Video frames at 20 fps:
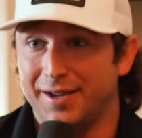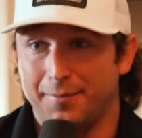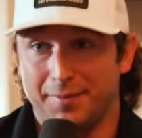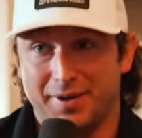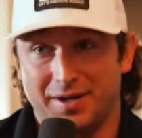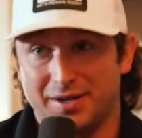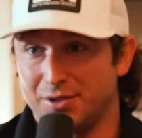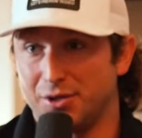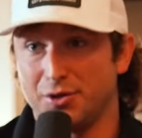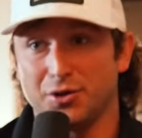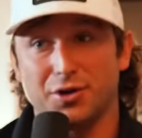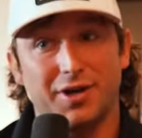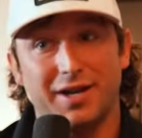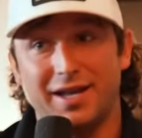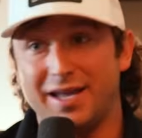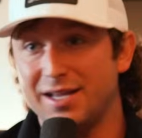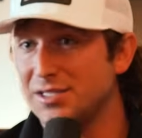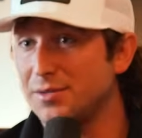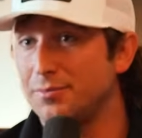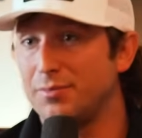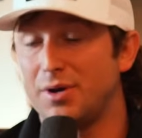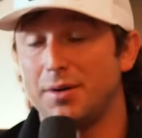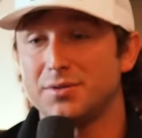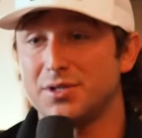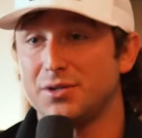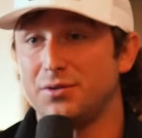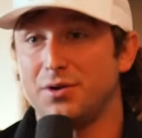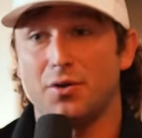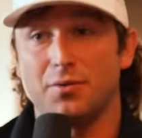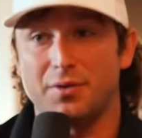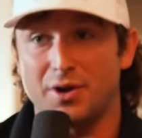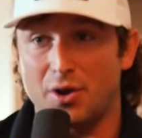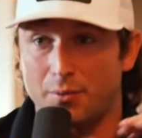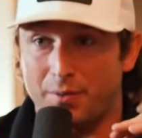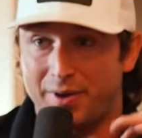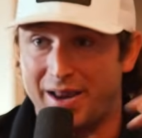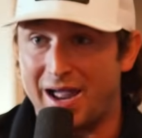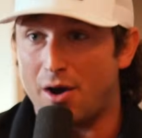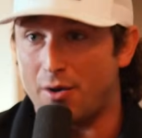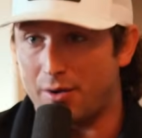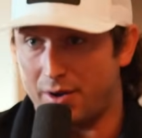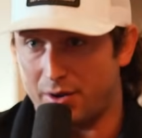I mean, you're going to hit some bumps in the road, no doubt.